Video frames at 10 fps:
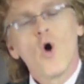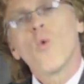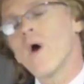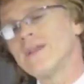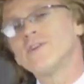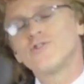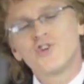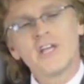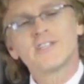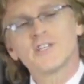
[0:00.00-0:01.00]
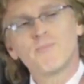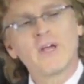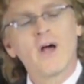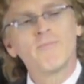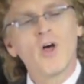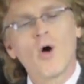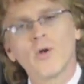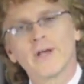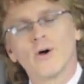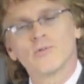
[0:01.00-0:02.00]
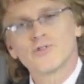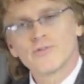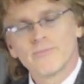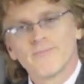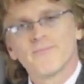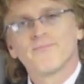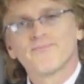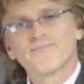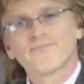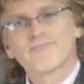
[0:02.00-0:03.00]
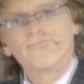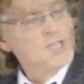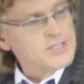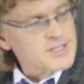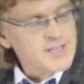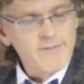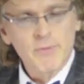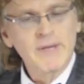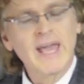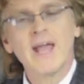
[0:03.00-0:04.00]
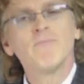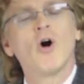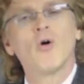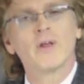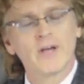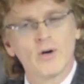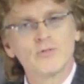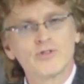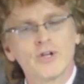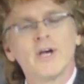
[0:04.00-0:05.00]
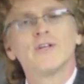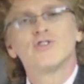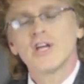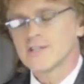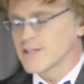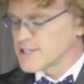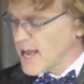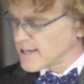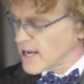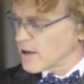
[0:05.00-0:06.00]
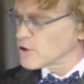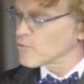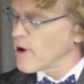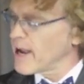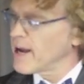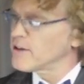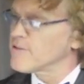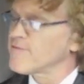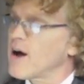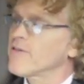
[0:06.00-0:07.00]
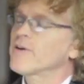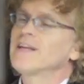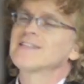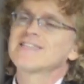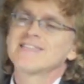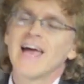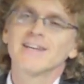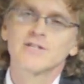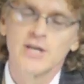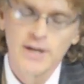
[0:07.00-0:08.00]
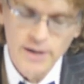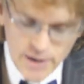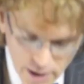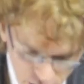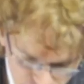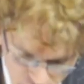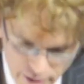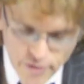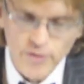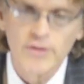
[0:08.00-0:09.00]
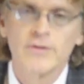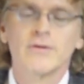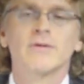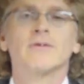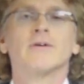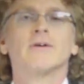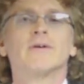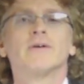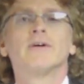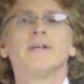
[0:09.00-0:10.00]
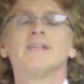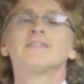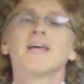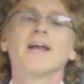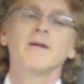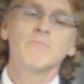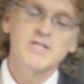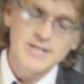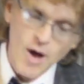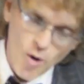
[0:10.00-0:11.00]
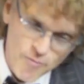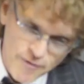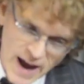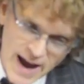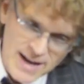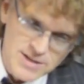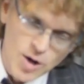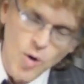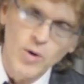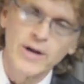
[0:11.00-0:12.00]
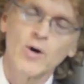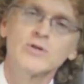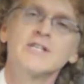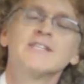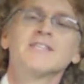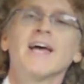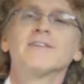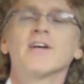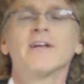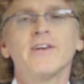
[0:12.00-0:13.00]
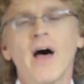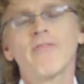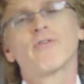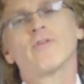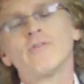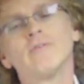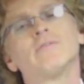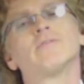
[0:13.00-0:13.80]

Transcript: when did Jesus become the Holy Ghost Jesus never became the Holy Ghost Jesus sat down at the right hand of the Father and sent another he didn't send himself as the Holy Ghost he sent another